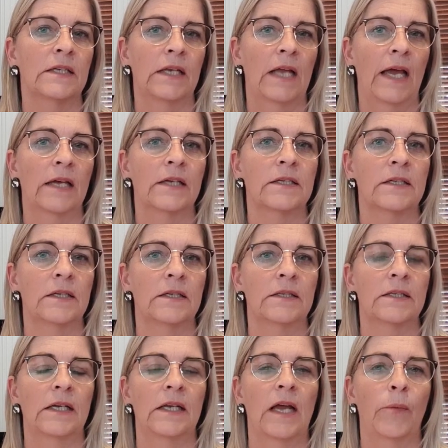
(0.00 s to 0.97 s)
and
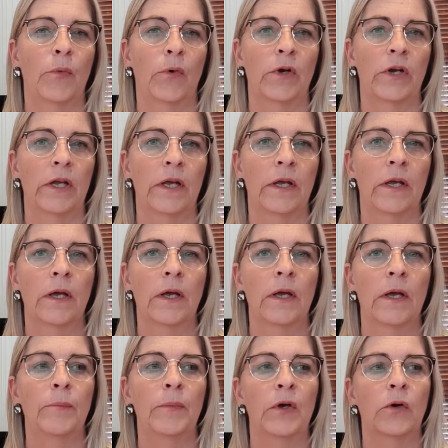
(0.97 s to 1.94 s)
accidents in our body,
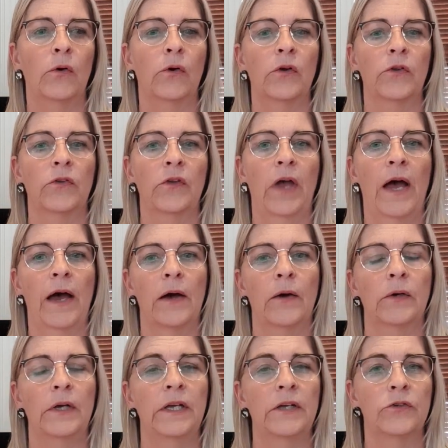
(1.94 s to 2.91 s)
because
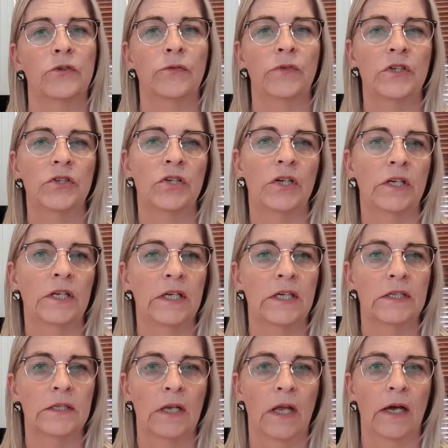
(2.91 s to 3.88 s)
our intuition
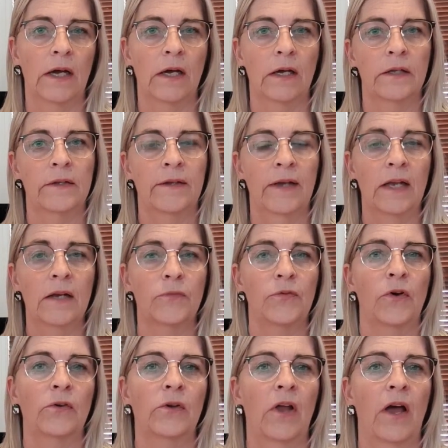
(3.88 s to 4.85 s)
is like a
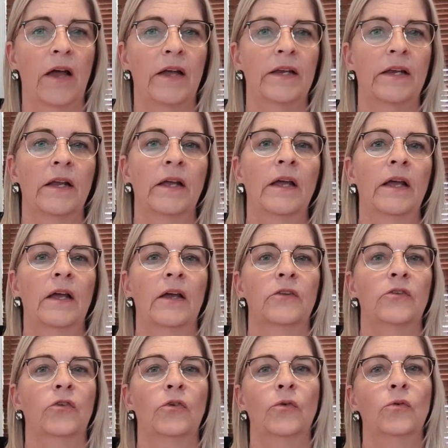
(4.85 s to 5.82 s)
telephone line
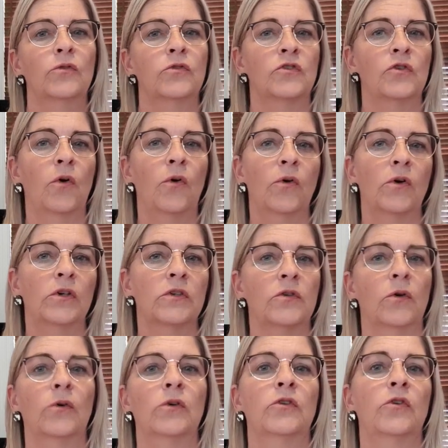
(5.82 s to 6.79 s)
to
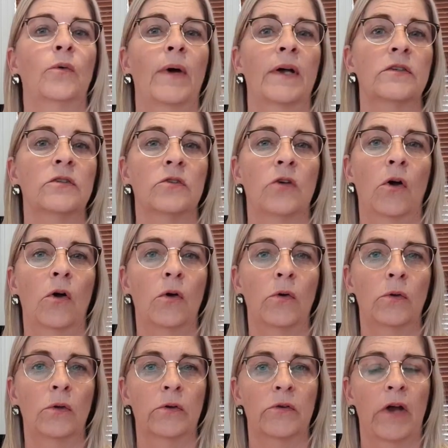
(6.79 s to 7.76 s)
source or to our
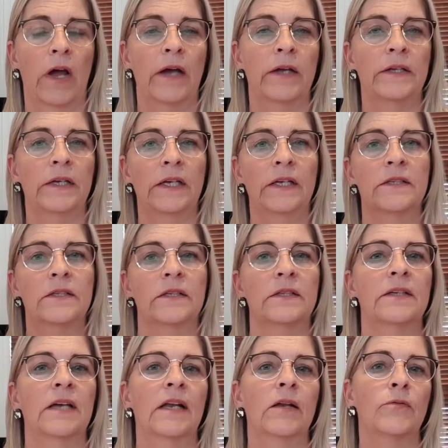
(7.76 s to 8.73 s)
soul, right? It's a
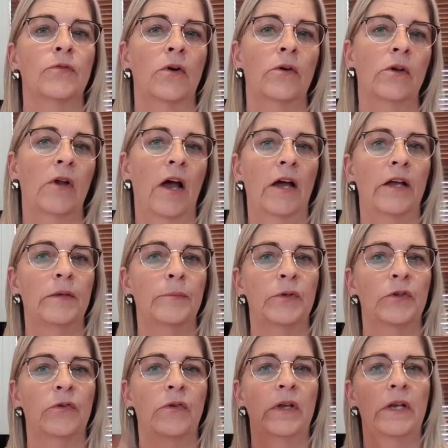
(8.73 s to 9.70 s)
telephone line
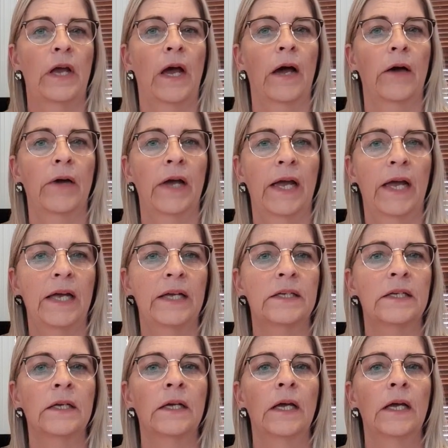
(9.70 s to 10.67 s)
between our head,
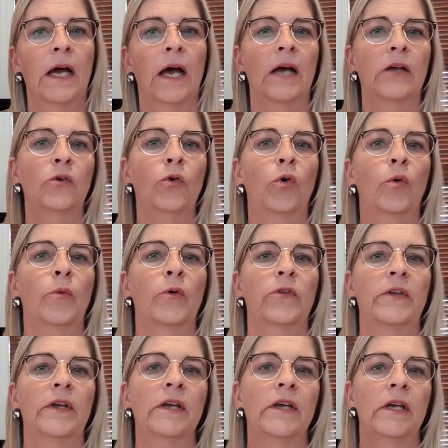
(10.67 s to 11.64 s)
our normal
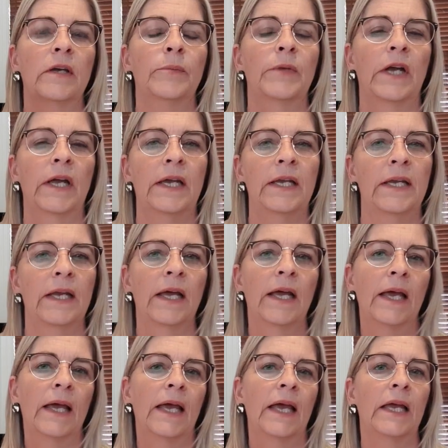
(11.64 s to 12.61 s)
thinking brain,
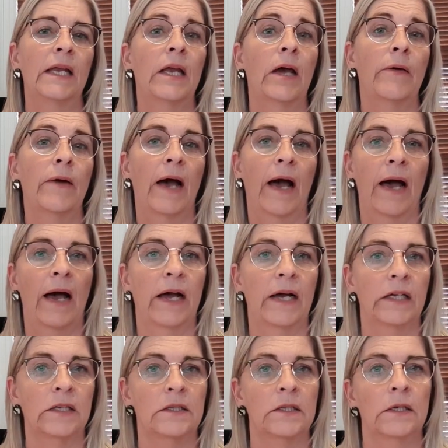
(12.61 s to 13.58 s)
and our
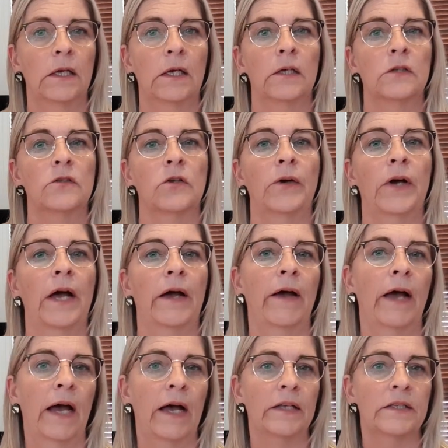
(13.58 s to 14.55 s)
heart. So our
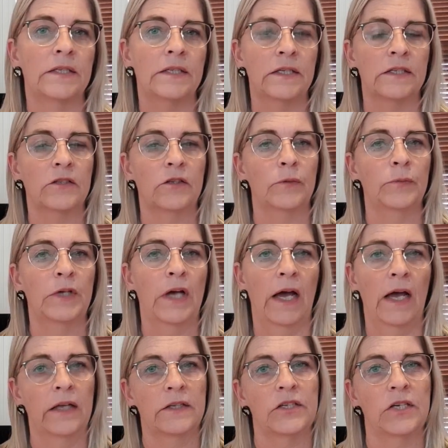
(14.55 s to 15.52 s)
heart system, the
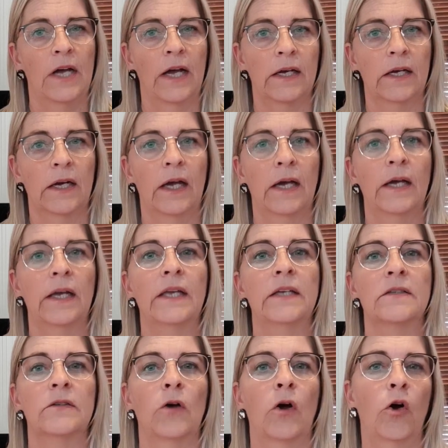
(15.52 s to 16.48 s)
heart chakra,
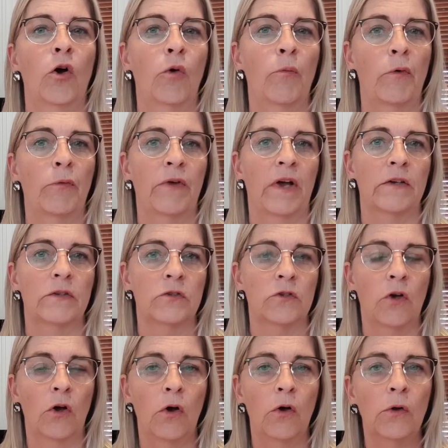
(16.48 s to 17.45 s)
is the home of our
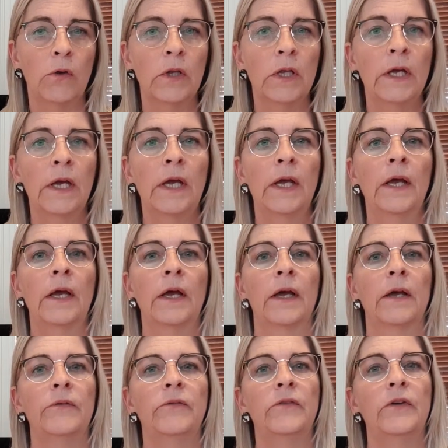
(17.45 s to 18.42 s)
soul.
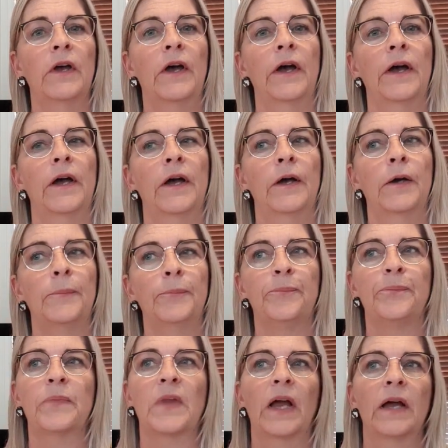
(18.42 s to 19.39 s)

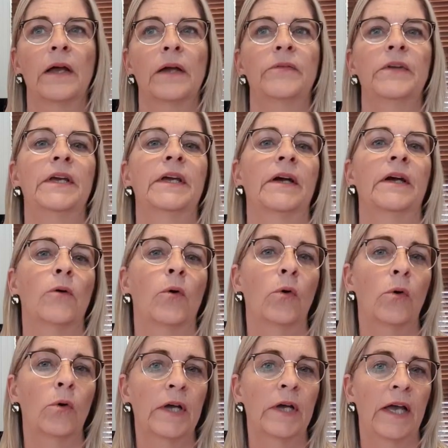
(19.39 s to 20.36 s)
And we
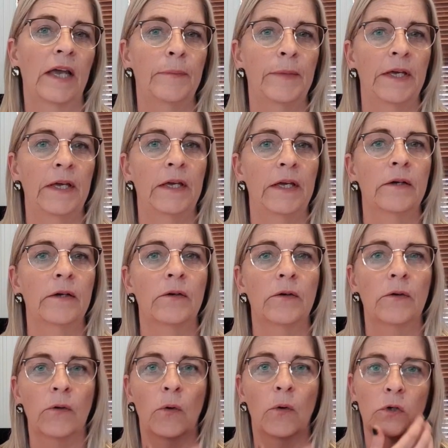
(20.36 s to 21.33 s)
all came
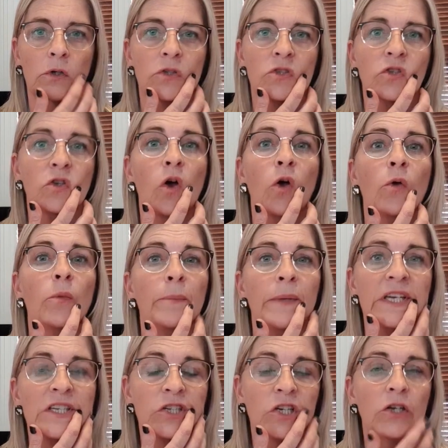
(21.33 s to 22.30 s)
here on a soul
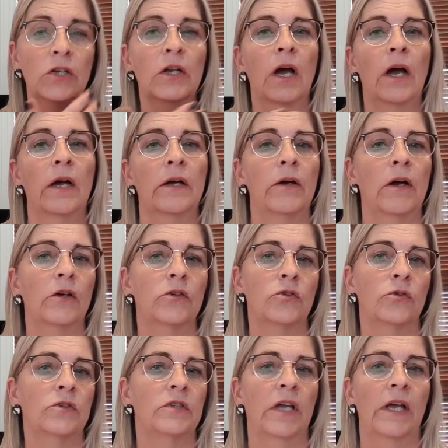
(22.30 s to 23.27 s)
mission, I
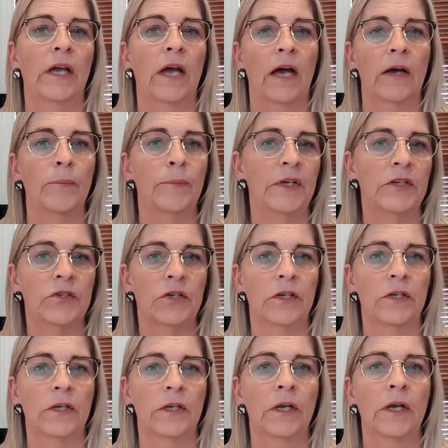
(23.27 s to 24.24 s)
should say, our
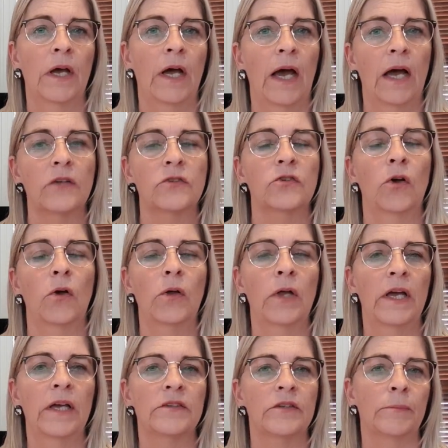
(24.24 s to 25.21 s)
mission. Our soul
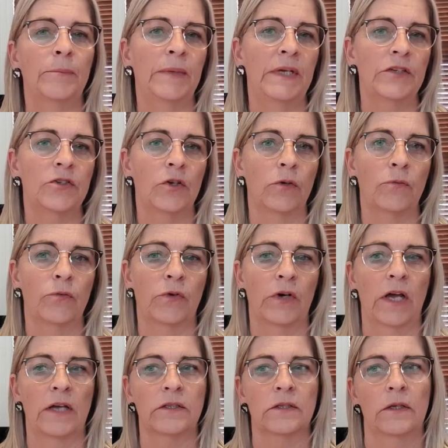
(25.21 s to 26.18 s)
has a mission
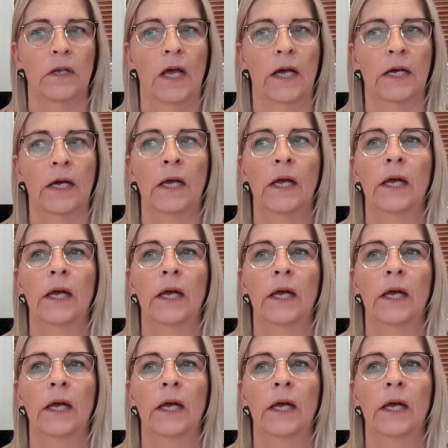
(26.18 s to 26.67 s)
for us, like